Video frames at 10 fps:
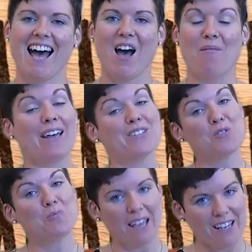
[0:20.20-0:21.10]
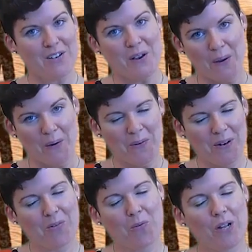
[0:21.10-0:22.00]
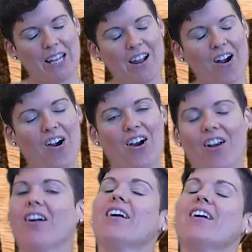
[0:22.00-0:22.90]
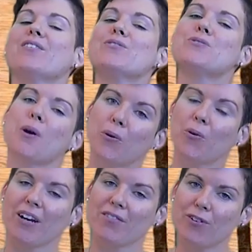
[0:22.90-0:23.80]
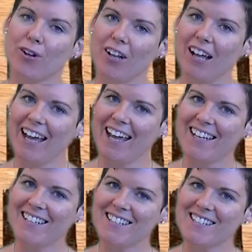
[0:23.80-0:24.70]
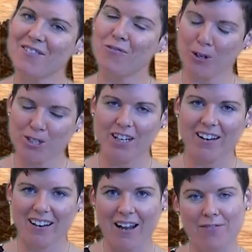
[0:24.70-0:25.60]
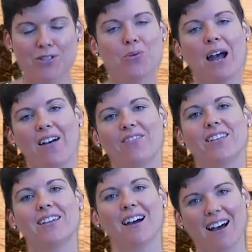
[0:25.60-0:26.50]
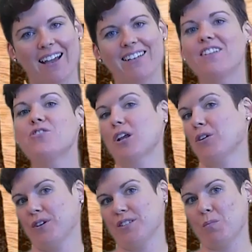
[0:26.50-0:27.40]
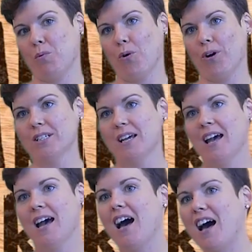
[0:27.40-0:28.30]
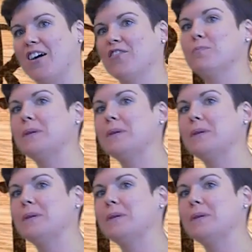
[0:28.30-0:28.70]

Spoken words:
As you may know, we are so grateful and fortunate enough to have the kind and generous support of